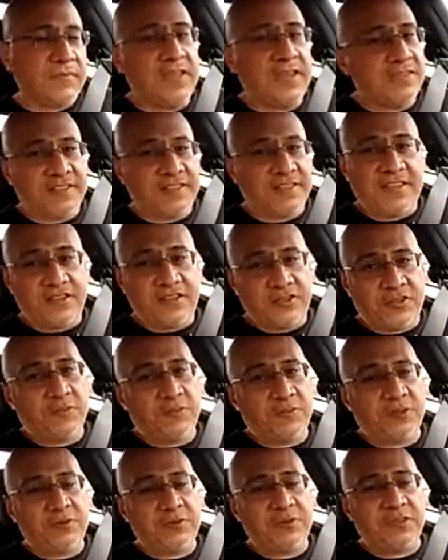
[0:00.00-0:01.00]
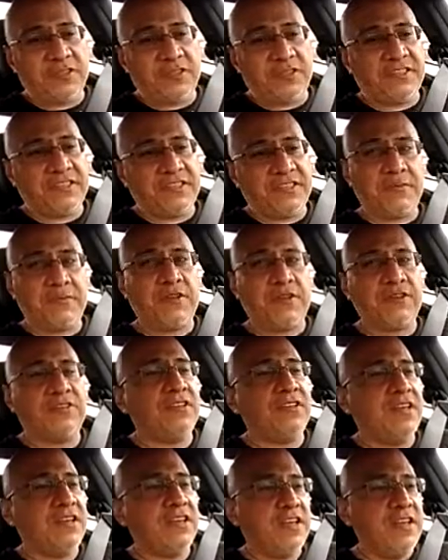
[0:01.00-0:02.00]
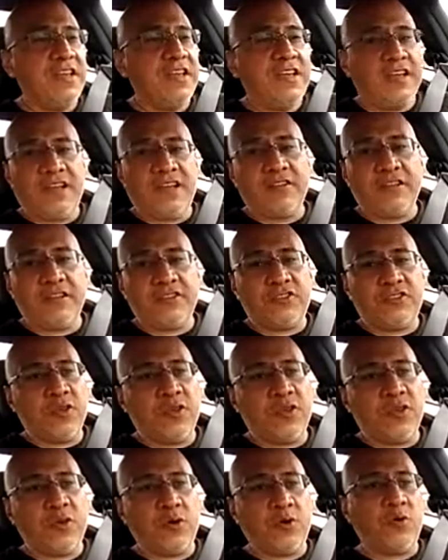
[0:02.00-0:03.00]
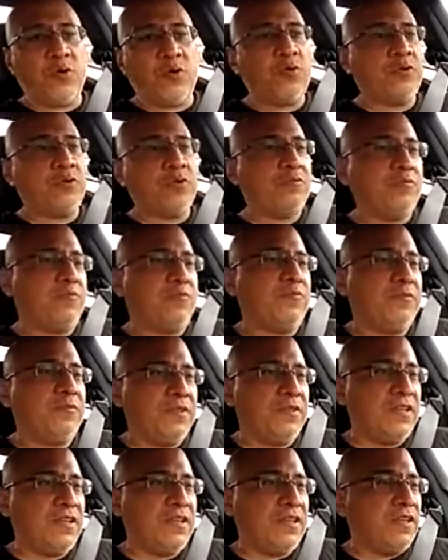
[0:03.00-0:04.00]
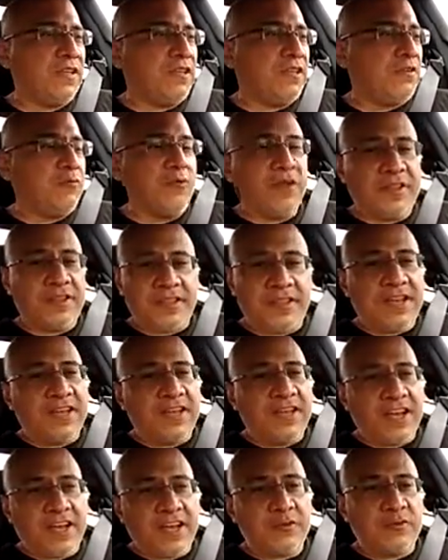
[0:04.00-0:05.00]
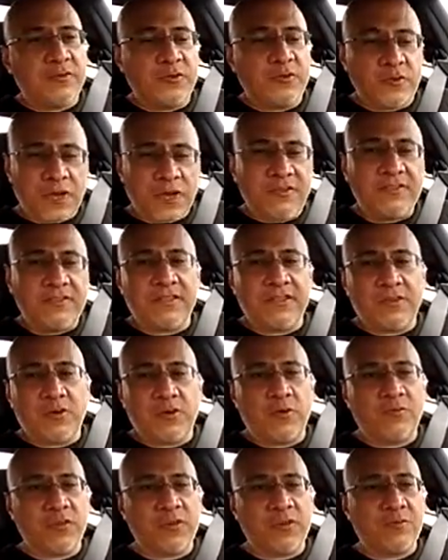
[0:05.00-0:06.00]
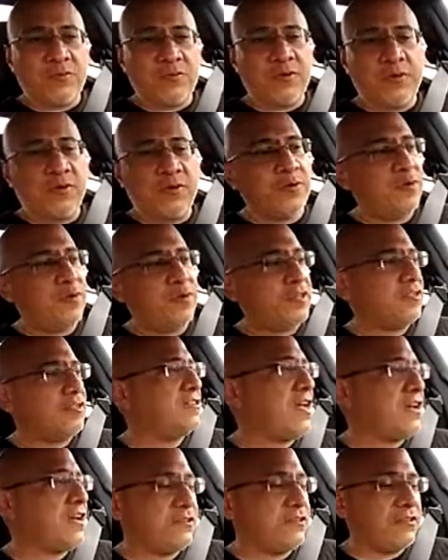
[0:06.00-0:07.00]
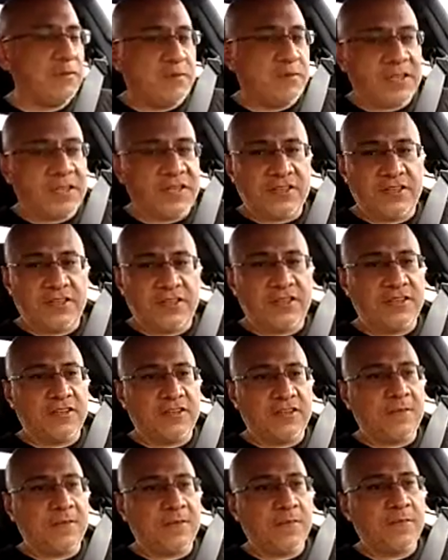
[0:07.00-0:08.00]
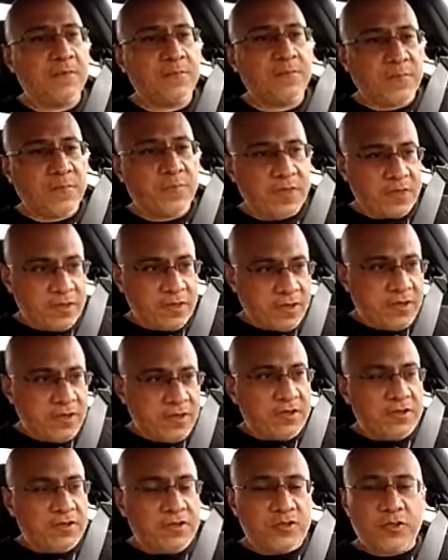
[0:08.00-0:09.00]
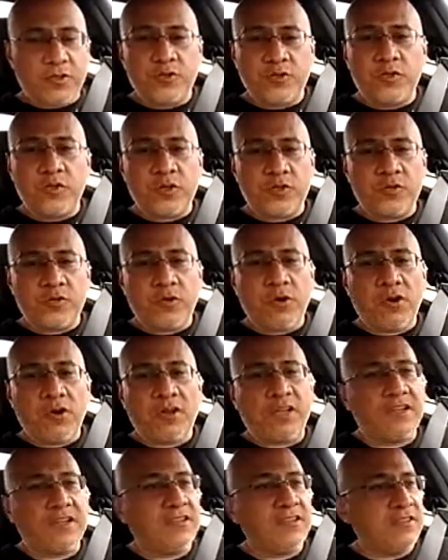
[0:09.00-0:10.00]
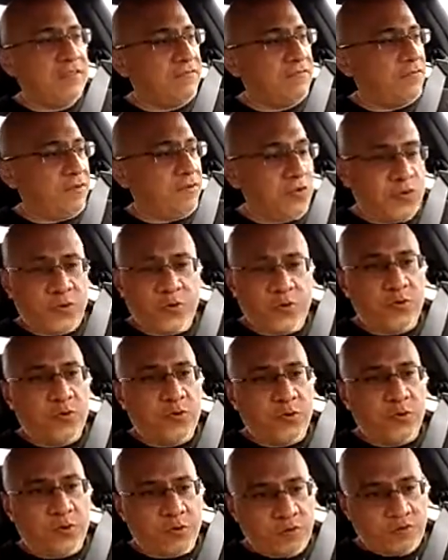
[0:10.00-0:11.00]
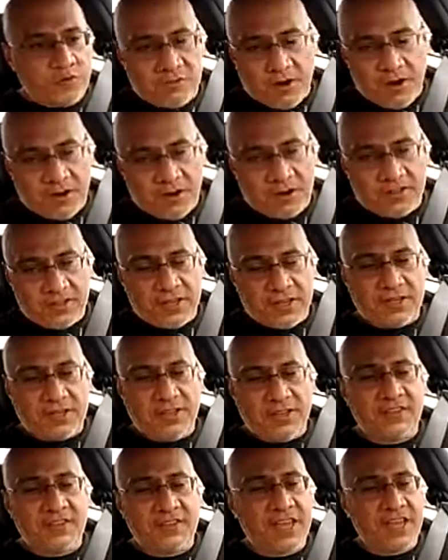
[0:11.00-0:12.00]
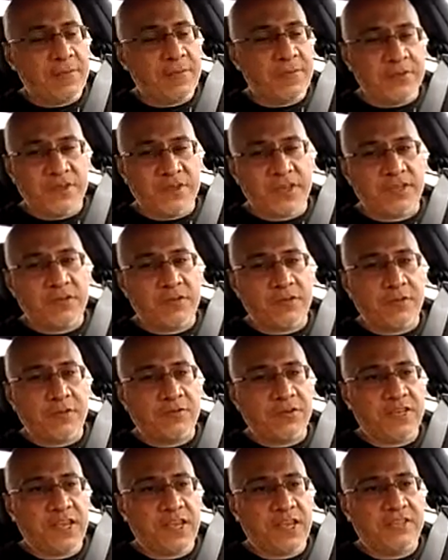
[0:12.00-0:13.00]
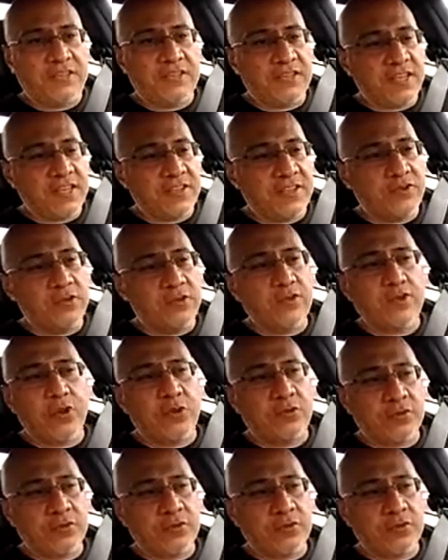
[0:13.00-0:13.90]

they should be using this app because it'll let you know when that guy who's driving into Home Depot is actually planning to, do his work. And if you are connected on the app and you get the notification, then you don't